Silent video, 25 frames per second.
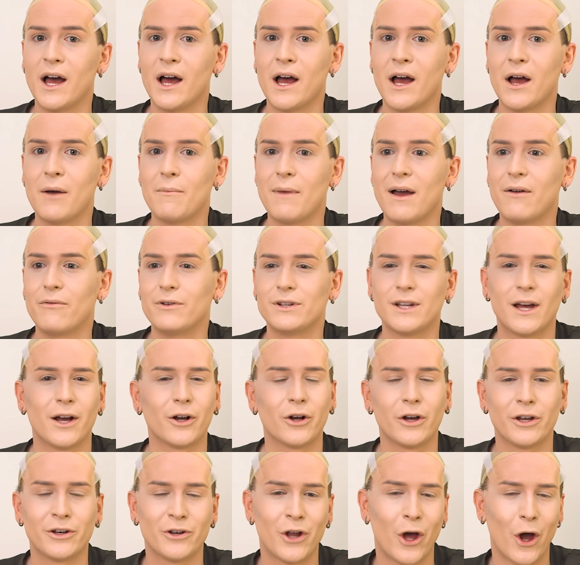every day
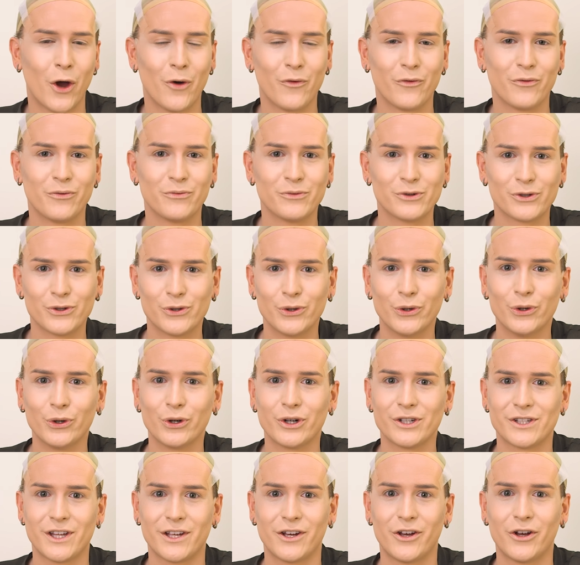I got home from school
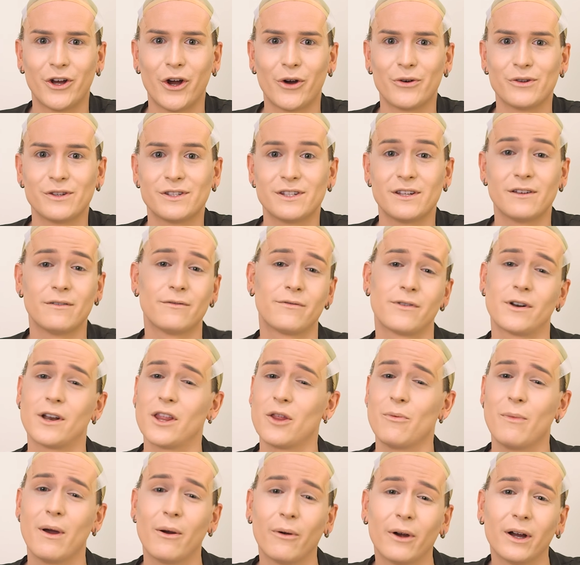because I could go and sit in front
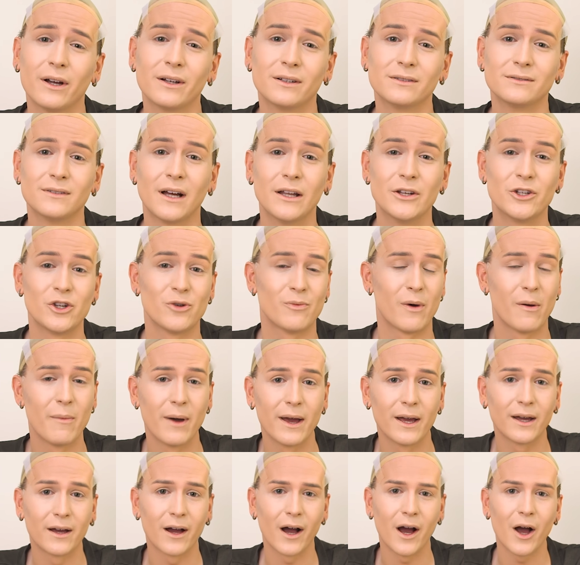of the mirror and do my
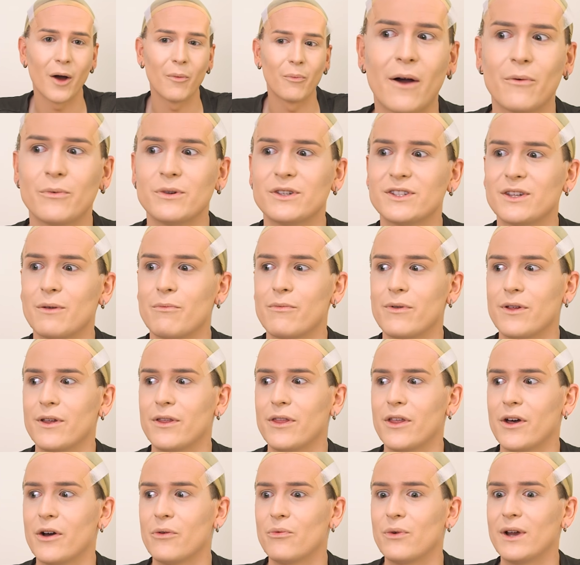makeup. It was something
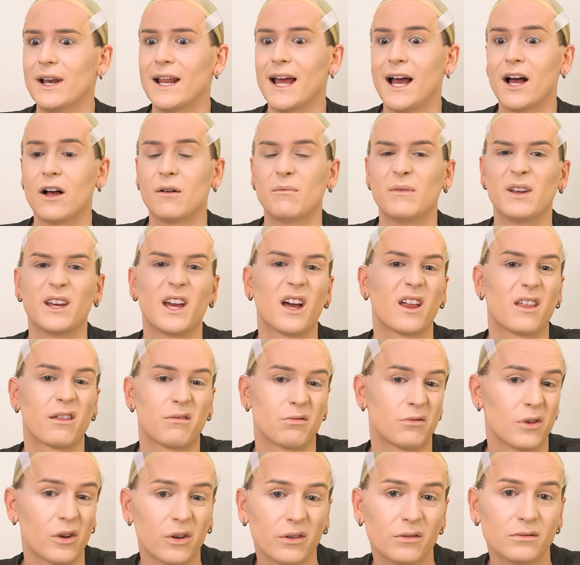that really helped me get
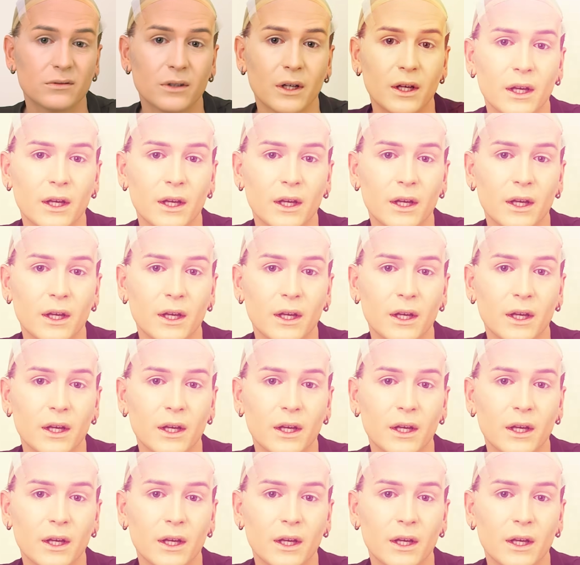through.